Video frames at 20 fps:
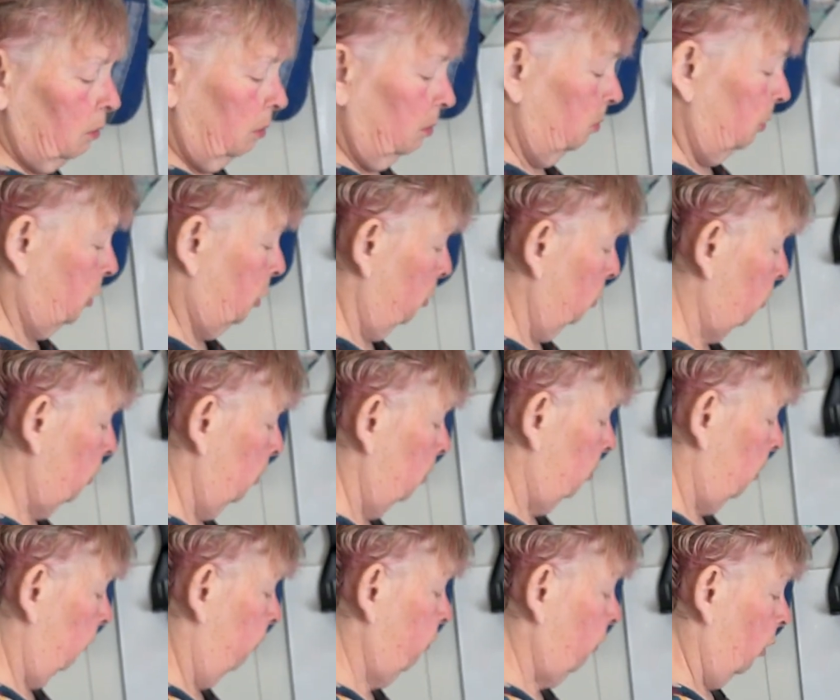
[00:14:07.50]
I'm sure you'll
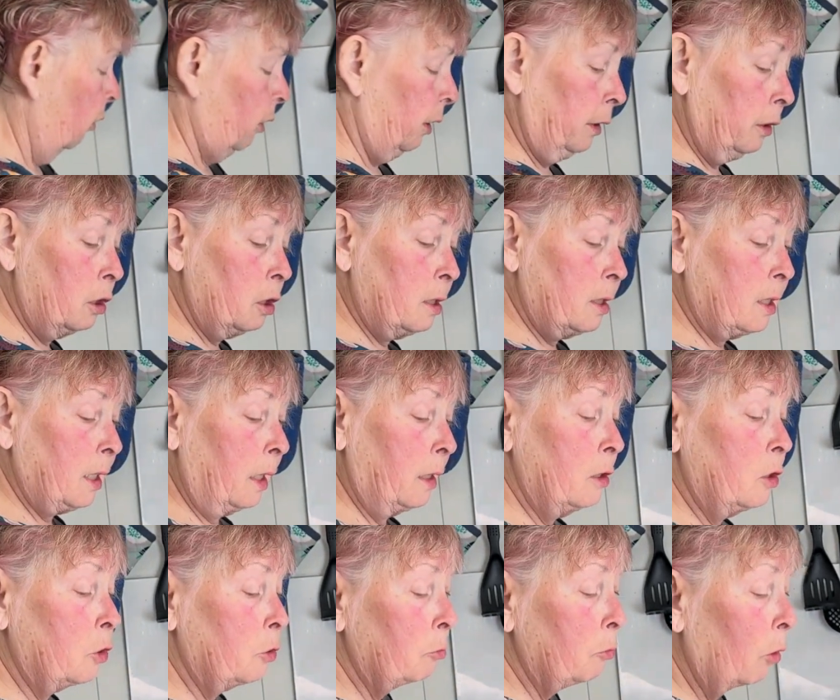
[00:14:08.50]
be fine. Just
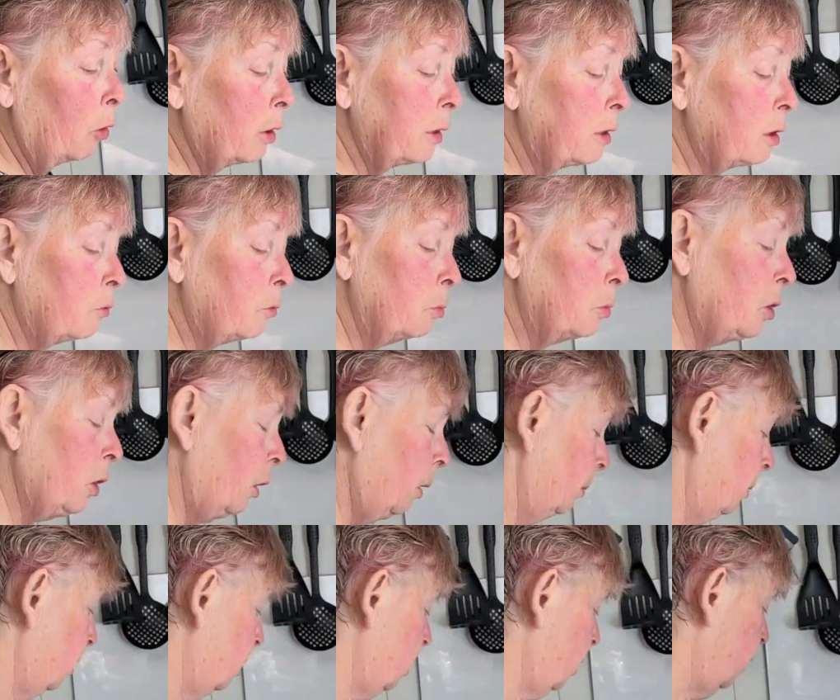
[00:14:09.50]
taste your rice from
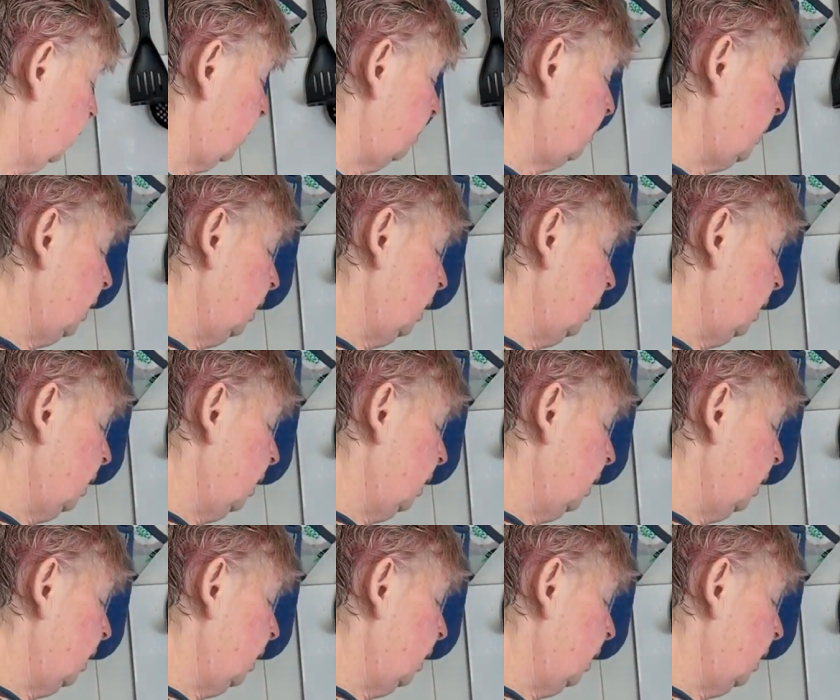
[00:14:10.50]
time to time.